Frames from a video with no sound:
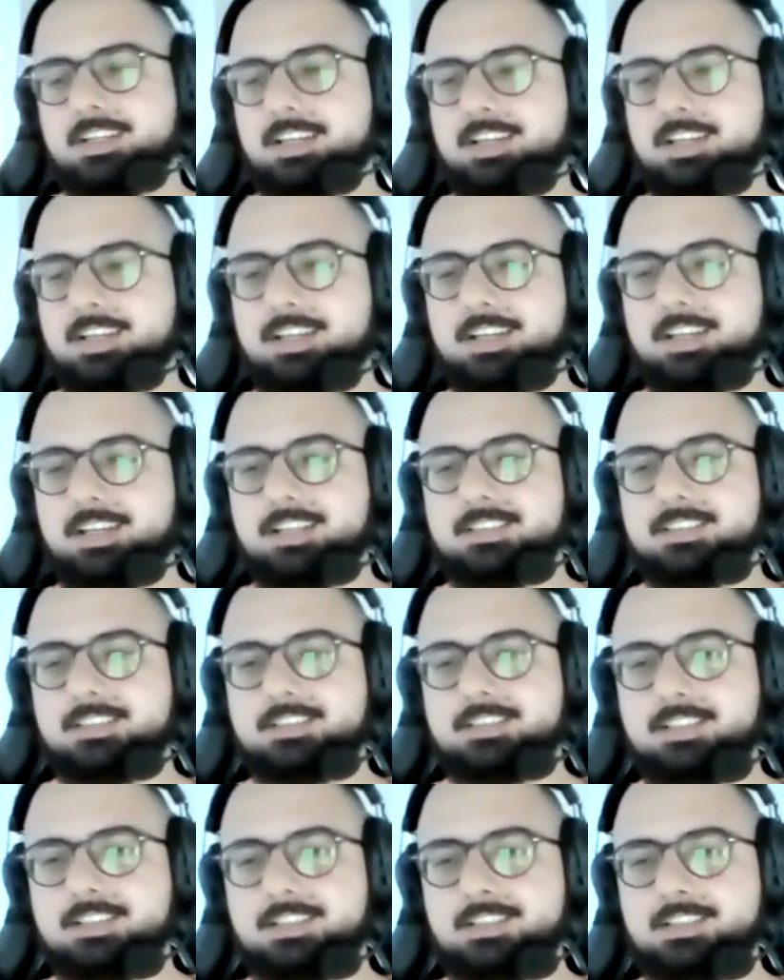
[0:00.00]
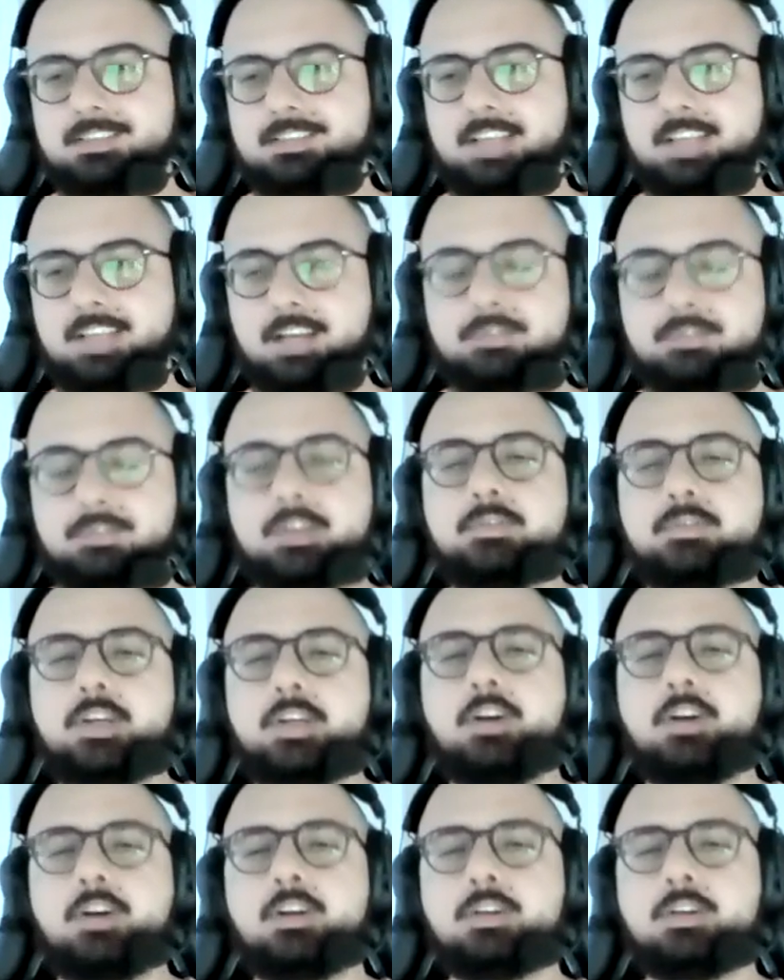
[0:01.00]
And yeah, we
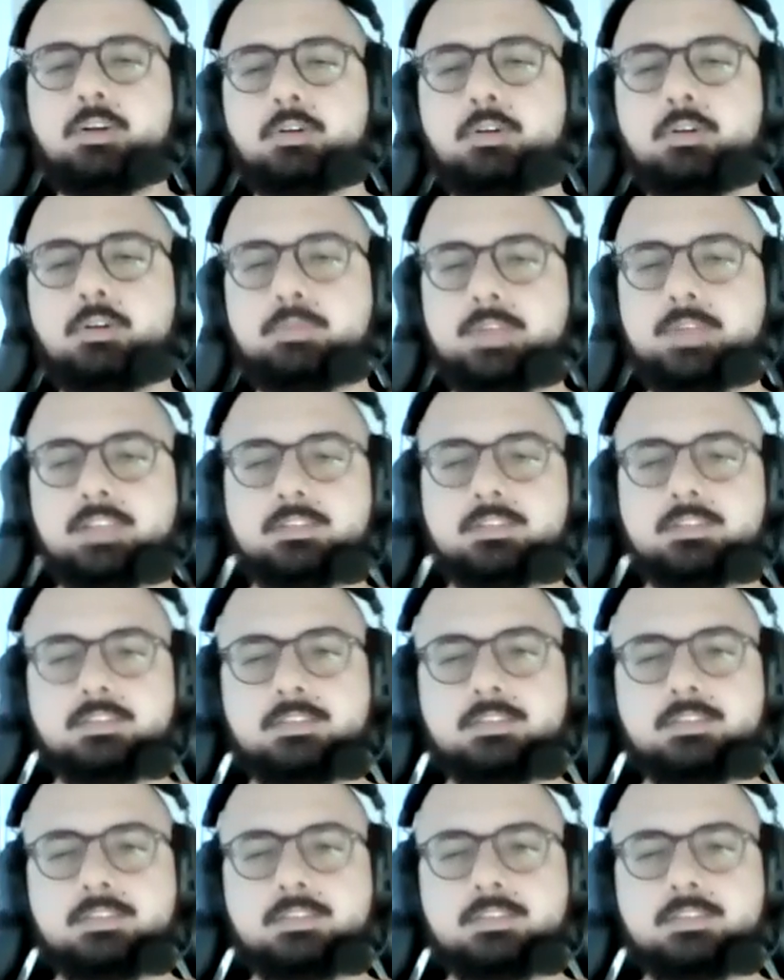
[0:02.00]
all hope, and